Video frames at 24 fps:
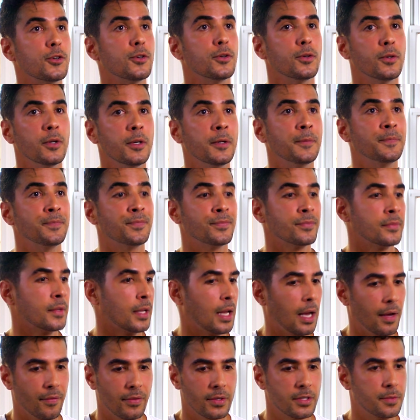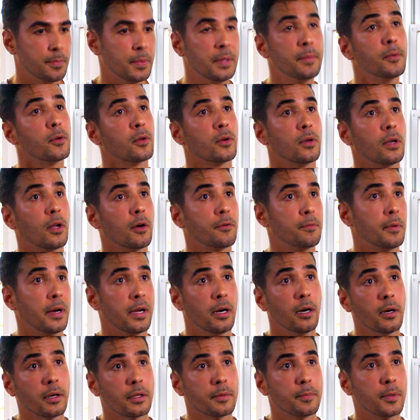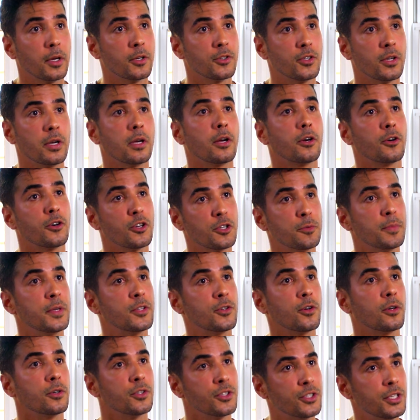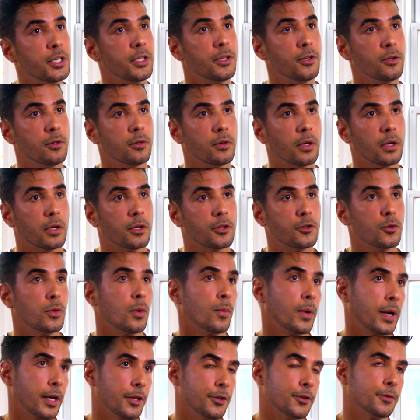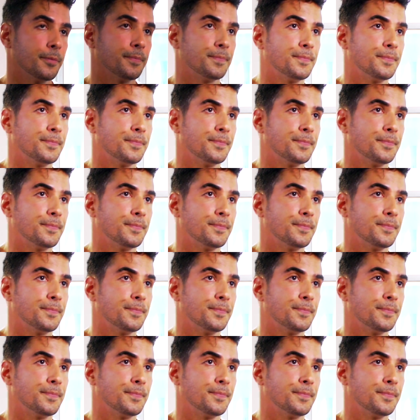to have these people who love my art because it encouraged me to continue uh, doing what I do.